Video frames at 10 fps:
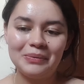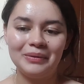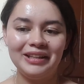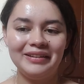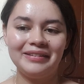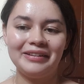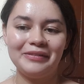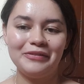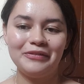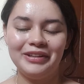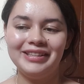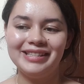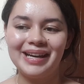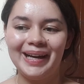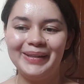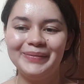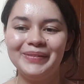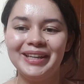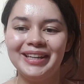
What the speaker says: a really fun time.